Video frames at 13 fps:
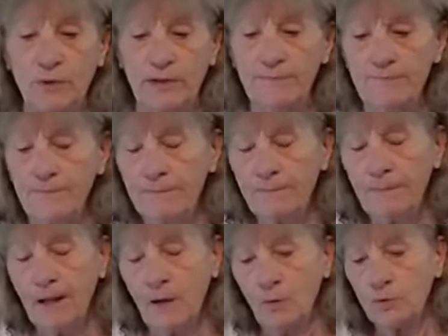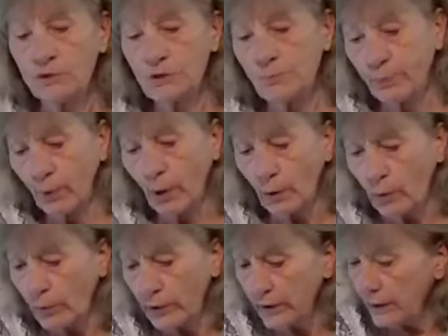one was
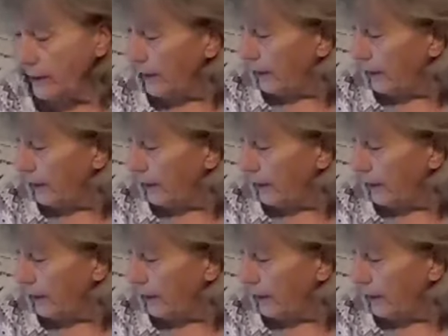broke.